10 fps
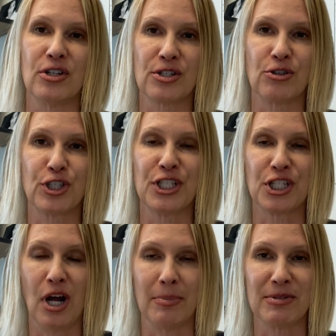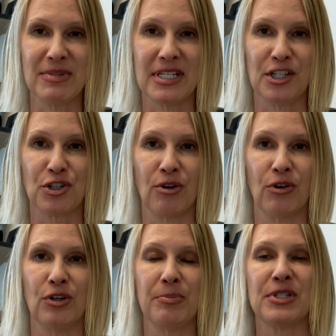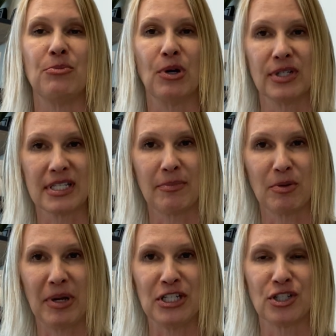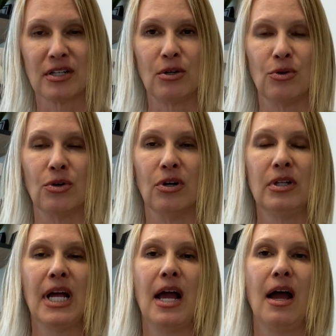a search engine optimization group to build us up the pages in Google.